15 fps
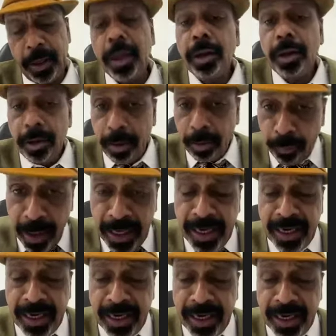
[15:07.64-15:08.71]
will
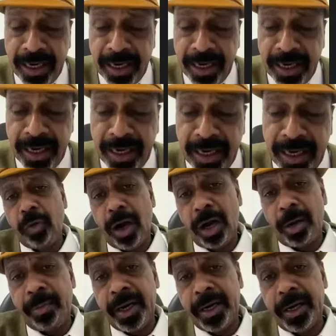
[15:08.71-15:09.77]
decide, your
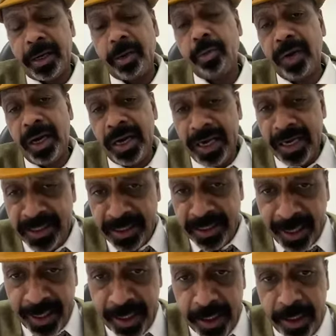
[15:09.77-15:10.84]
environment will
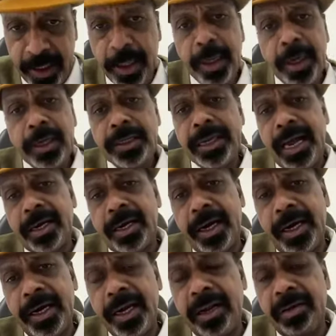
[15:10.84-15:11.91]
decide,
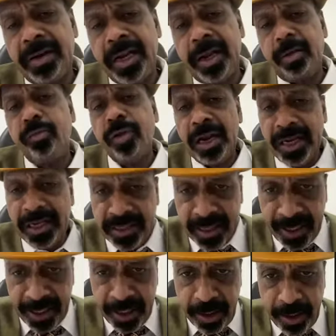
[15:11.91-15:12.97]
target delivery will
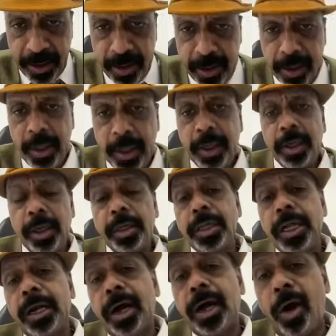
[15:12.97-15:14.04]
decide the
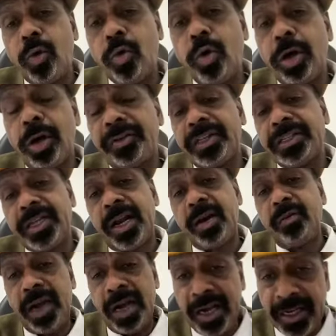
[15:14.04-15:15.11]
count of the cell
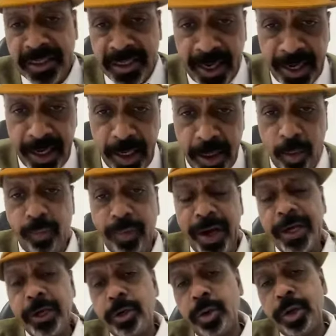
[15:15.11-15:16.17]
will decide when
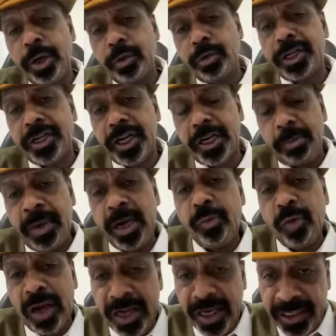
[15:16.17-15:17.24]
to give the treatment
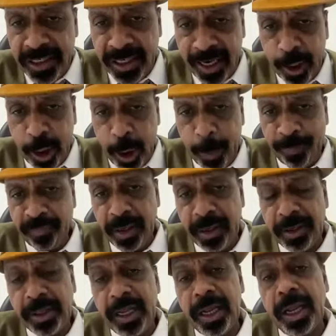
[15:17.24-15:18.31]
will decide
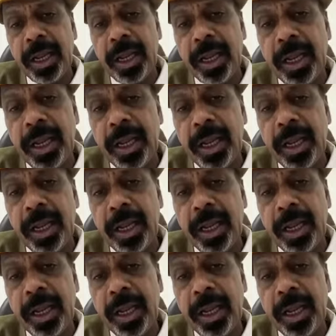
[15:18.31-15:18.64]
the